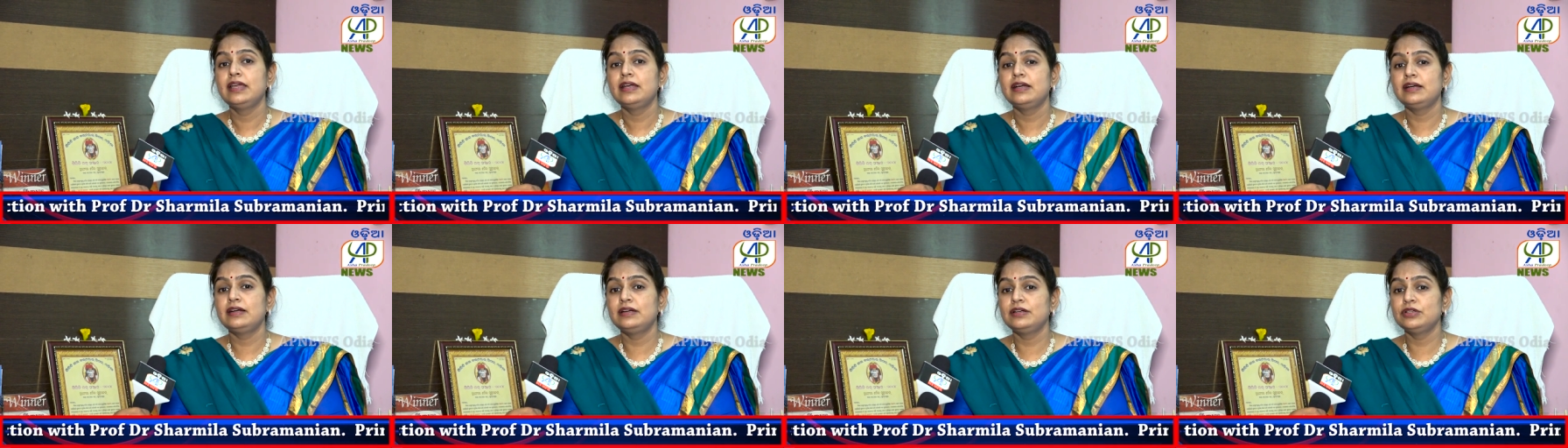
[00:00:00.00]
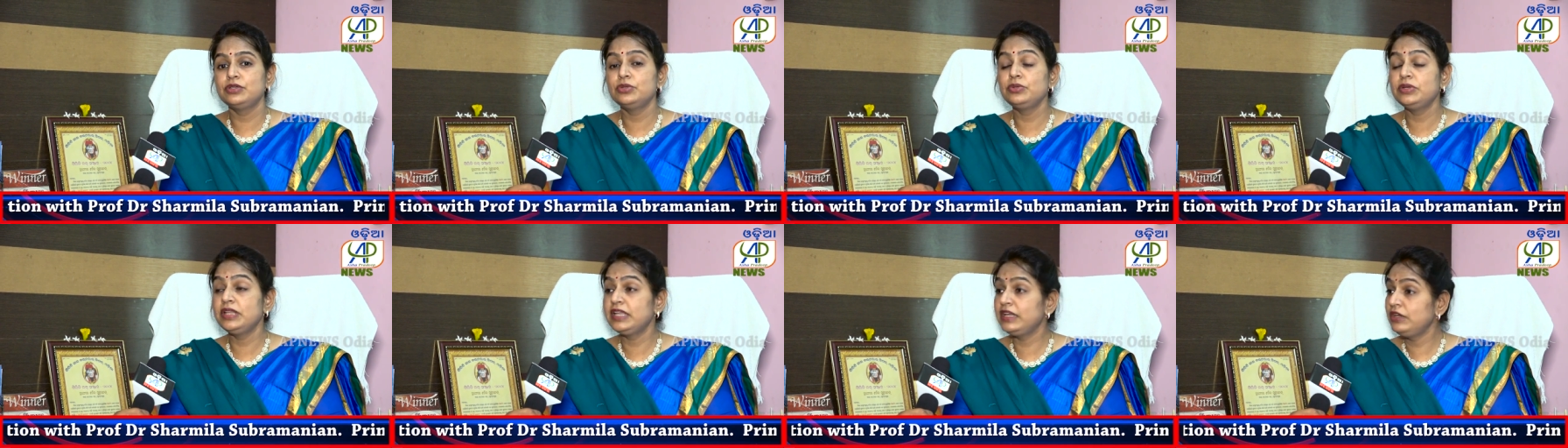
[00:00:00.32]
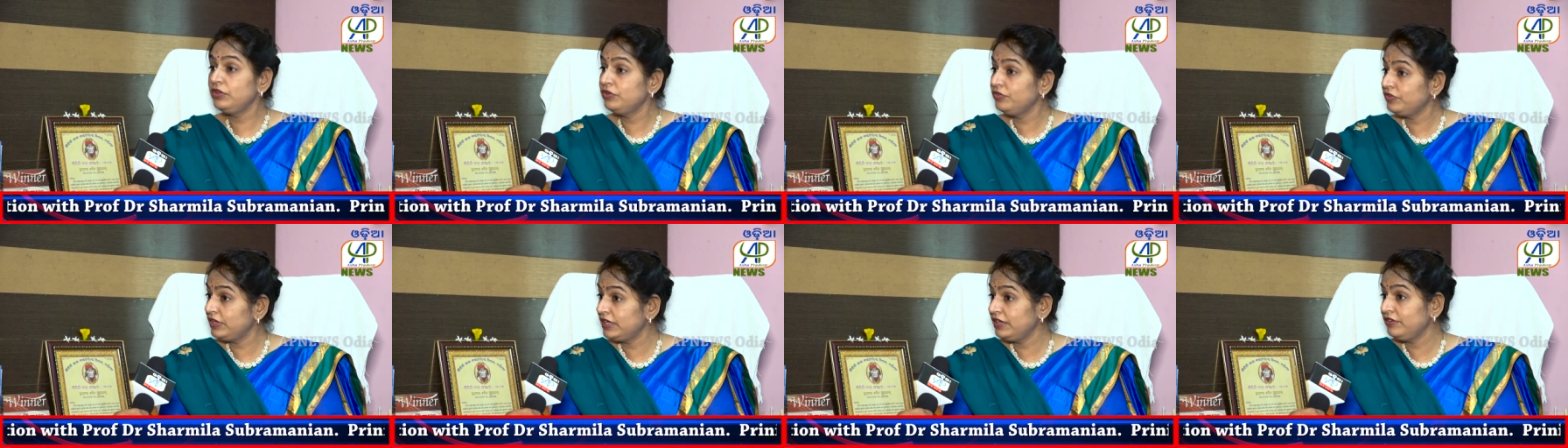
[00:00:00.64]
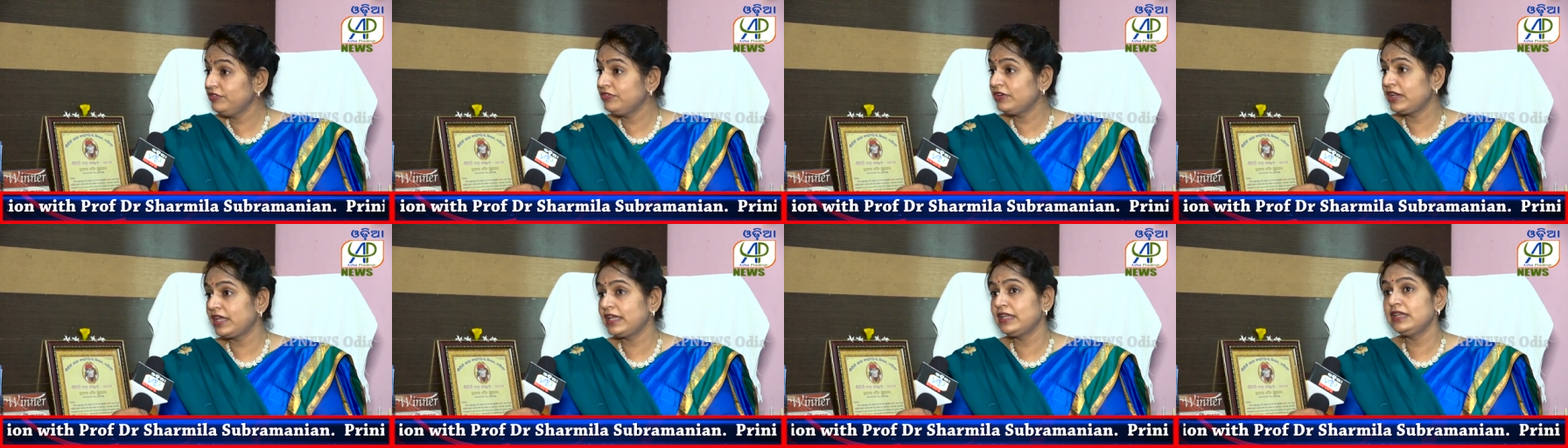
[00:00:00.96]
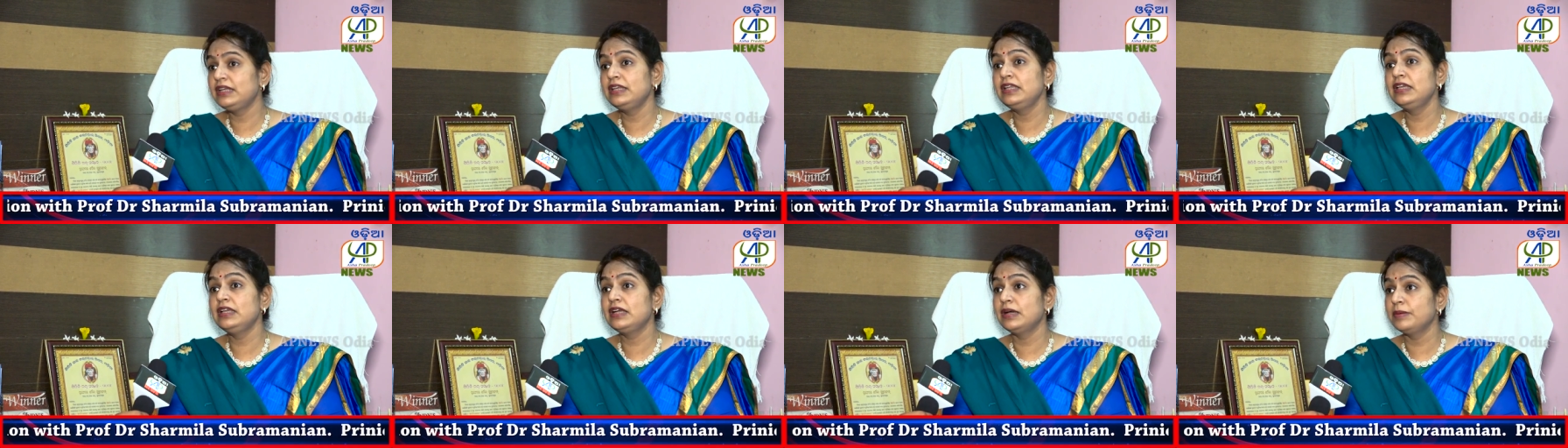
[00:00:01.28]
To tell you very
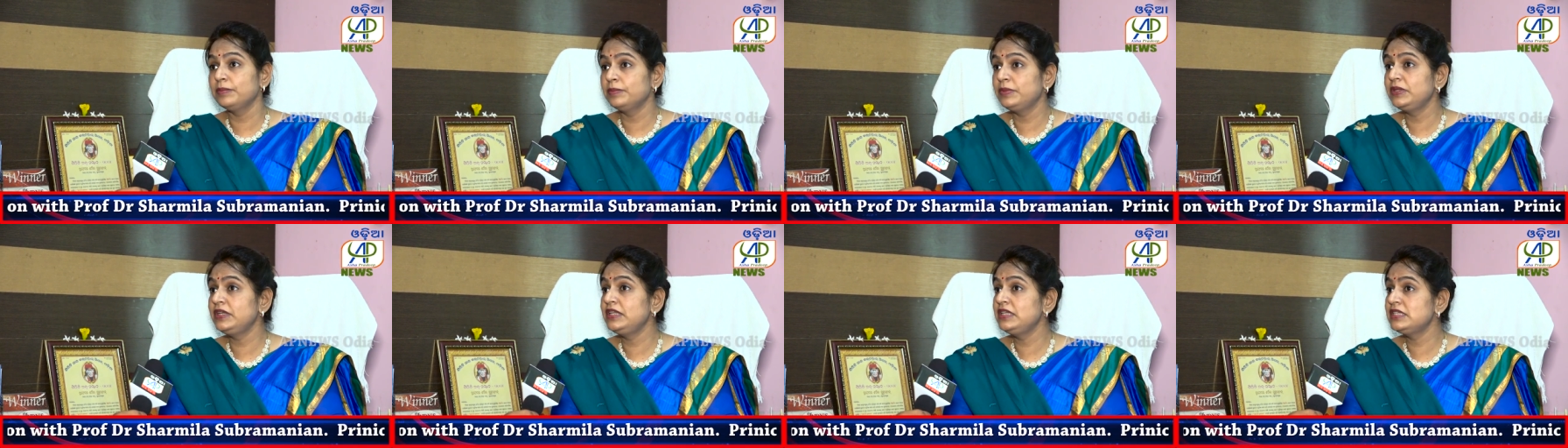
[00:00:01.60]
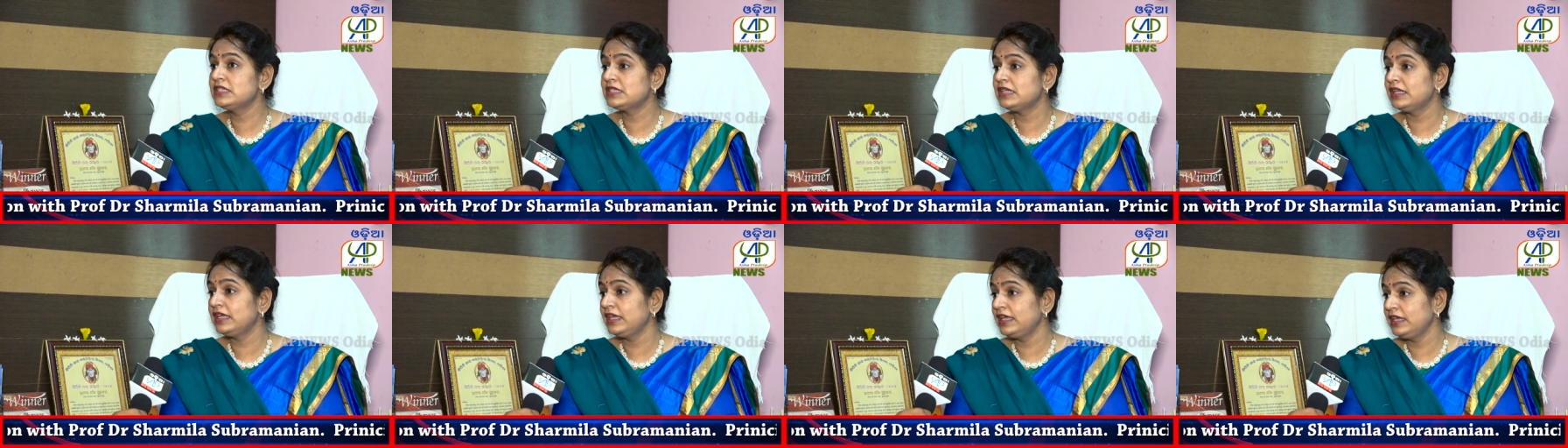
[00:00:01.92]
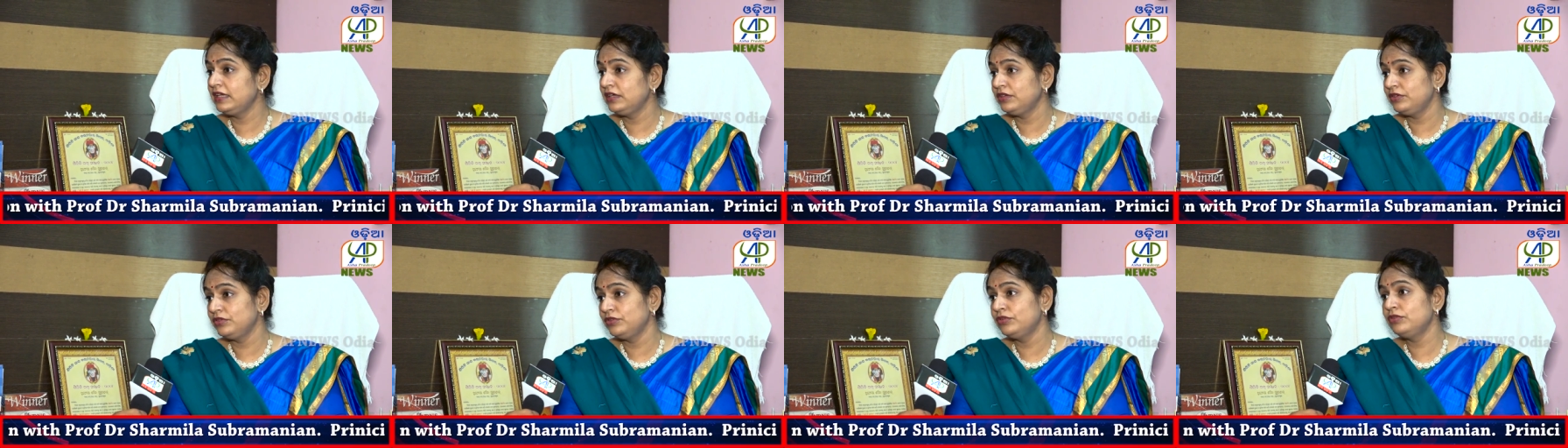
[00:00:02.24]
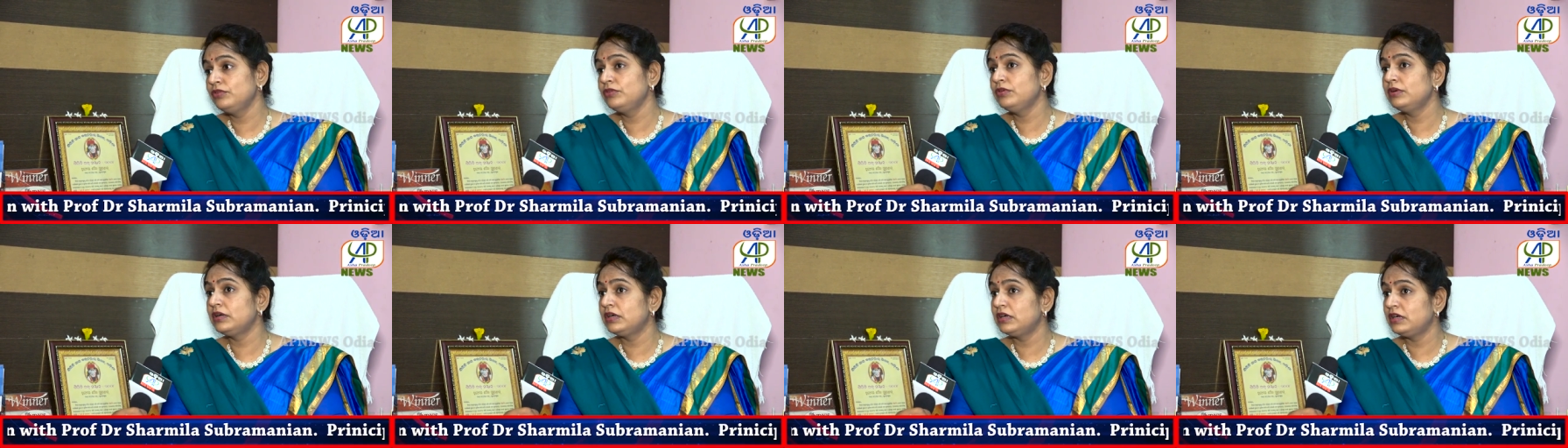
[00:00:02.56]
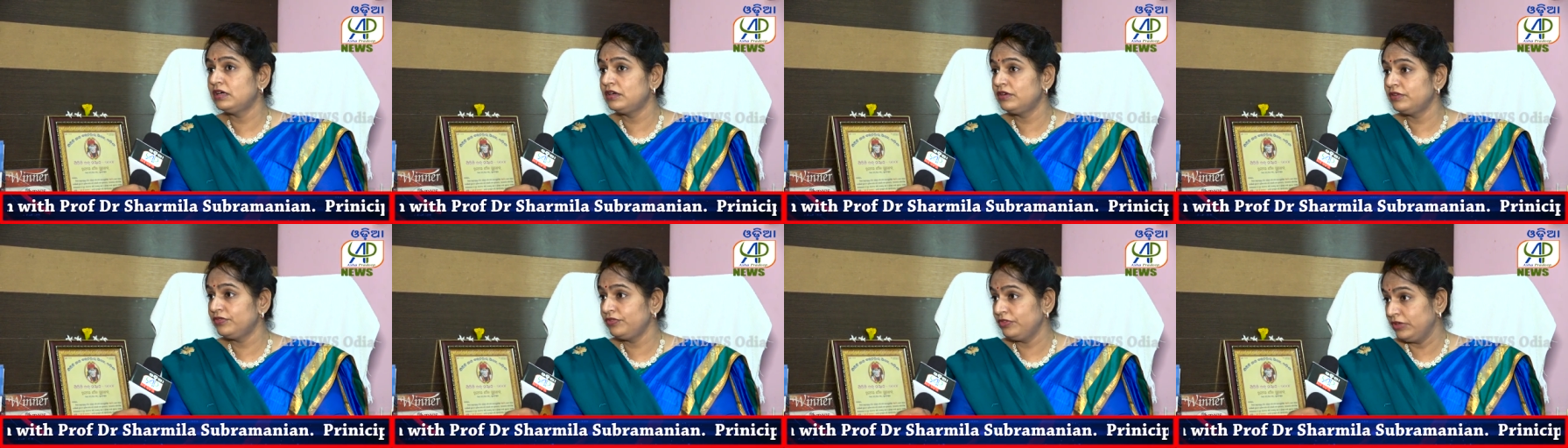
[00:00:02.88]
frankly, companies like,
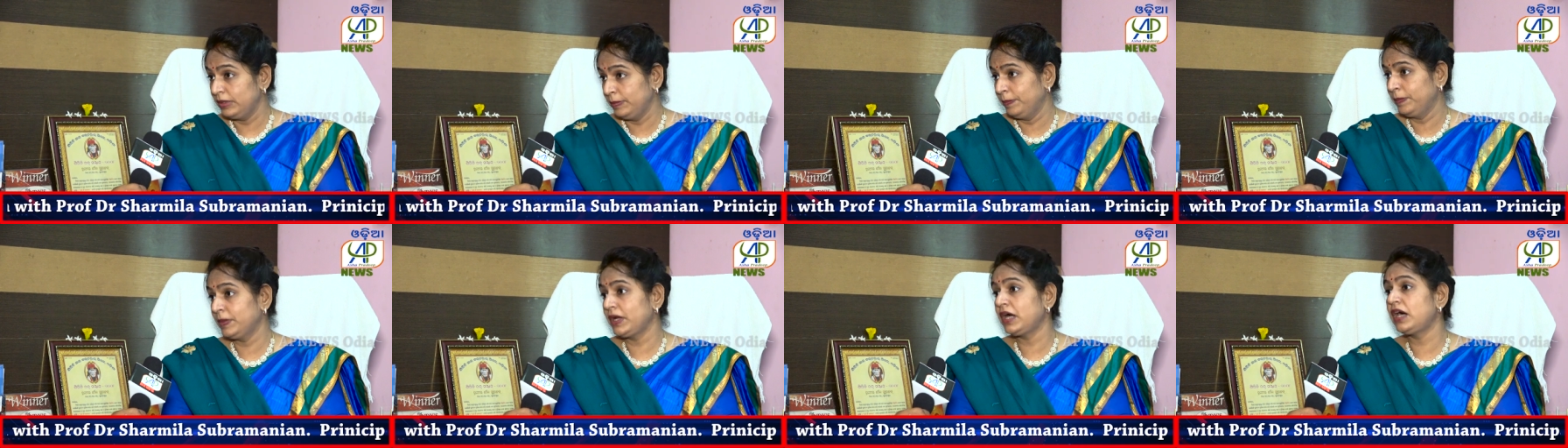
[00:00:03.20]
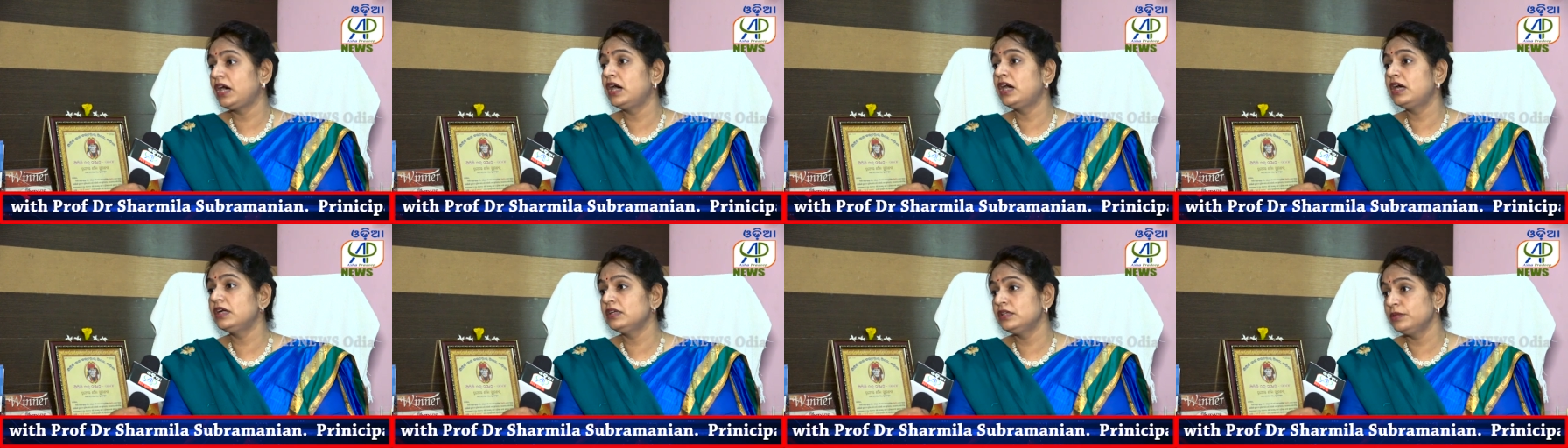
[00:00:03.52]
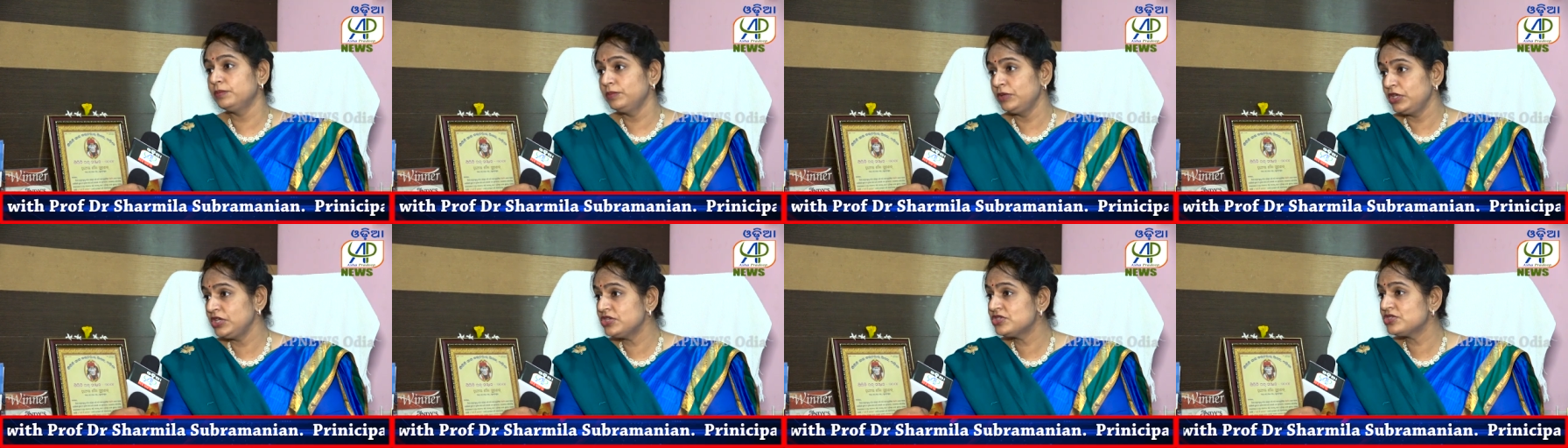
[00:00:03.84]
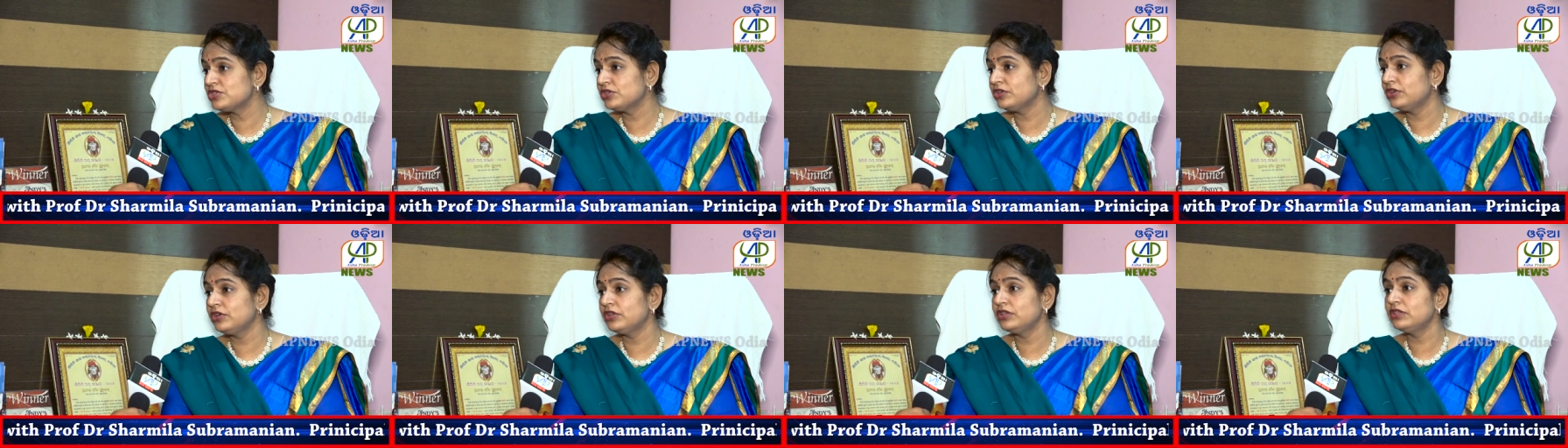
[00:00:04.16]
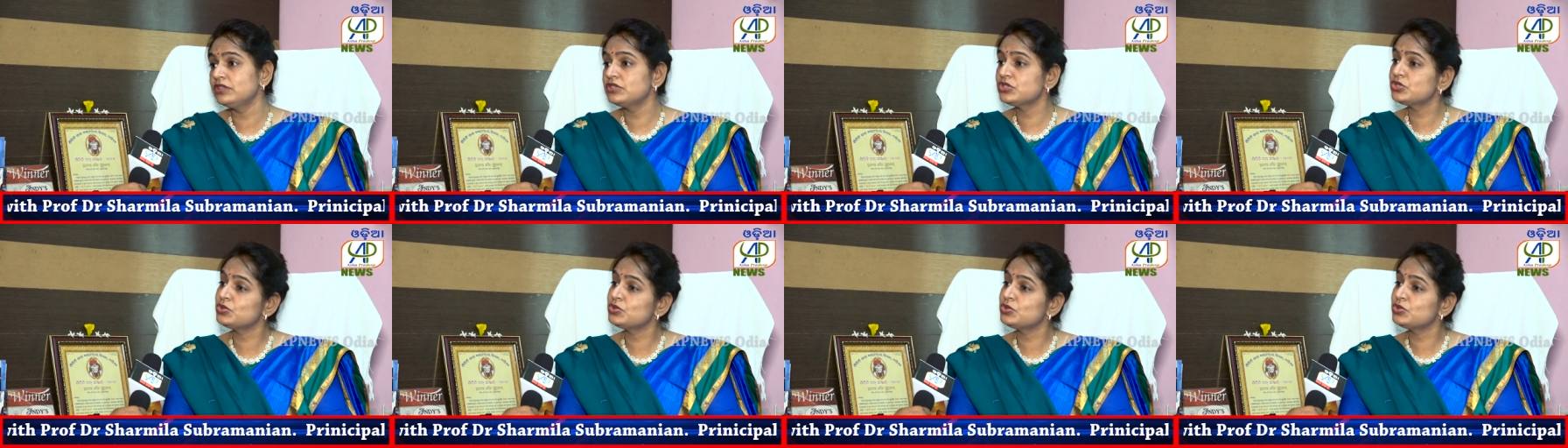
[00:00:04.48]
Flipkart, Amazon,